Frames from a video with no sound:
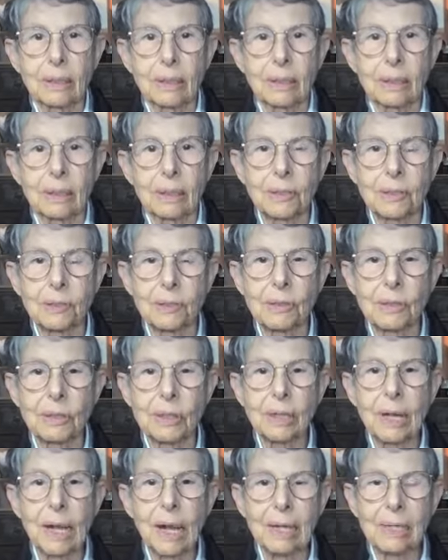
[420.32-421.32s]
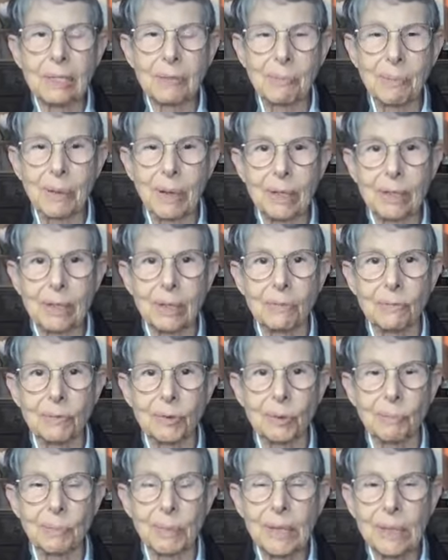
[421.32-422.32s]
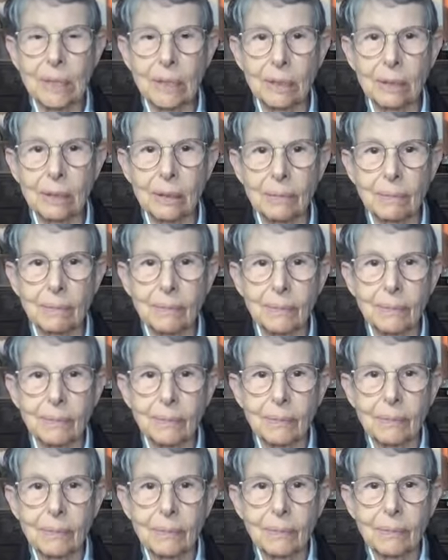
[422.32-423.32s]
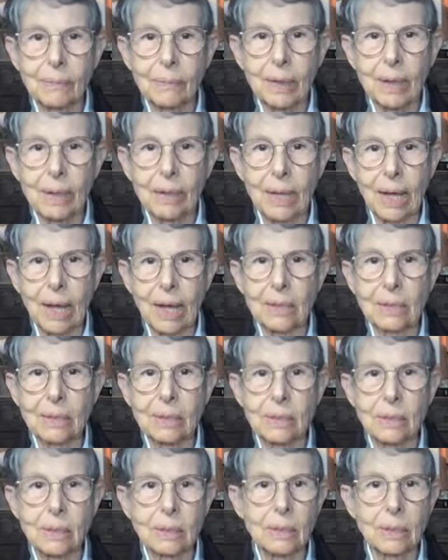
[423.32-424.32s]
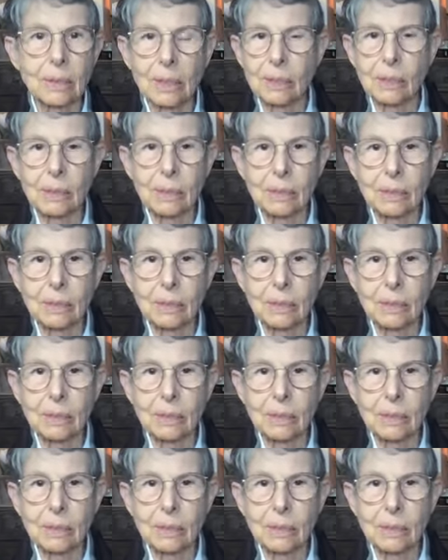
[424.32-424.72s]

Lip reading: Because there's an aspect of your being that doesn't